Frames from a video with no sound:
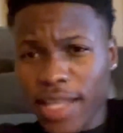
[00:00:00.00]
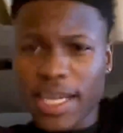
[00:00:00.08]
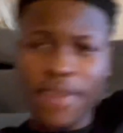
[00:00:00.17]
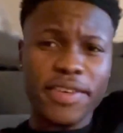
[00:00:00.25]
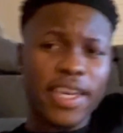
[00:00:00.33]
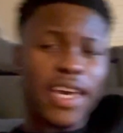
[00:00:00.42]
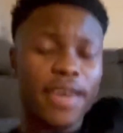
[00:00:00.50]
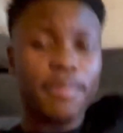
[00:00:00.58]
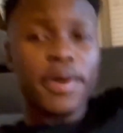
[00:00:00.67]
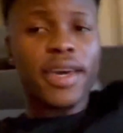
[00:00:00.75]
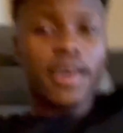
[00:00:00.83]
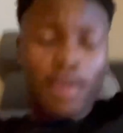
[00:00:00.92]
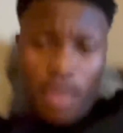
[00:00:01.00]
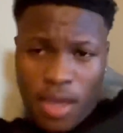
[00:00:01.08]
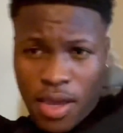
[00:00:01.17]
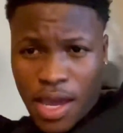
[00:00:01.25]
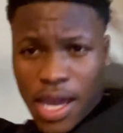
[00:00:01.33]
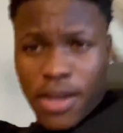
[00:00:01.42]
there, every game, man.
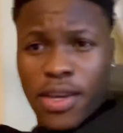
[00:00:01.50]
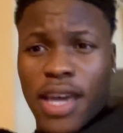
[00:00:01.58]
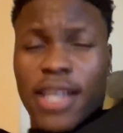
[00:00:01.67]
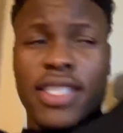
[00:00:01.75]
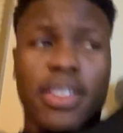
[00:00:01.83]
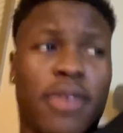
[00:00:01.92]
I know y'all seen